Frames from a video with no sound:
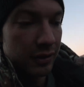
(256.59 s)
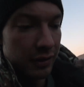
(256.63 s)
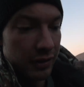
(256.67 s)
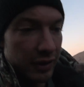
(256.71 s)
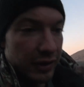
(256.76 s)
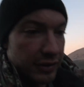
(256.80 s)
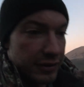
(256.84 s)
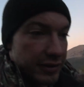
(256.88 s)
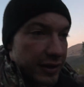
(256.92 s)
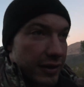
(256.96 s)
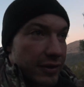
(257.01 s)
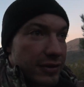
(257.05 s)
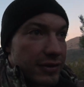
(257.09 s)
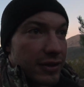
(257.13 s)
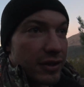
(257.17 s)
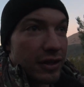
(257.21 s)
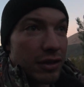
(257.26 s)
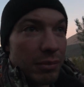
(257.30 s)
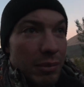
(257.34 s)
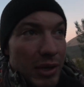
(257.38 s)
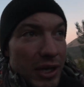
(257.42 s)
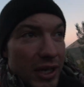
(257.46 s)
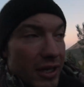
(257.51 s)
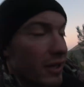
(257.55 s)
That sounds
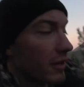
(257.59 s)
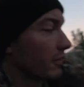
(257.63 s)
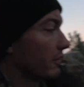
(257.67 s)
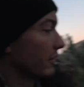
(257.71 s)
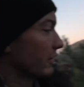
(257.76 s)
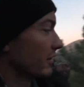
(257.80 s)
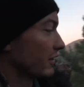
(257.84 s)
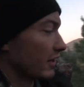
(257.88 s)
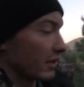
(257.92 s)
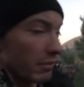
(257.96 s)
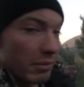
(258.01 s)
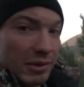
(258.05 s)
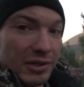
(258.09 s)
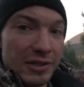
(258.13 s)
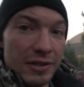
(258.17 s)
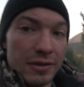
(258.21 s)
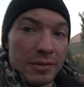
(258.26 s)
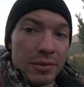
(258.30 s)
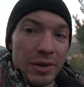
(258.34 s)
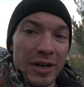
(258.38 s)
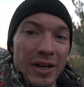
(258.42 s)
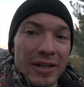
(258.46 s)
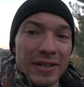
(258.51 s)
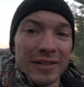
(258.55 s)
good to me. What do you think,
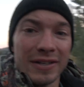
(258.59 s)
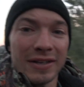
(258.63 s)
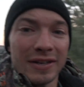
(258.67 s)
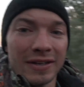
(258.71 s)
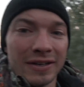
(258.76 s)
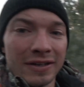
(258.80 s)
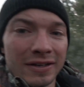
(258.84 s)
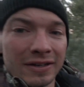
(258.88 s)
Mrs. Wise?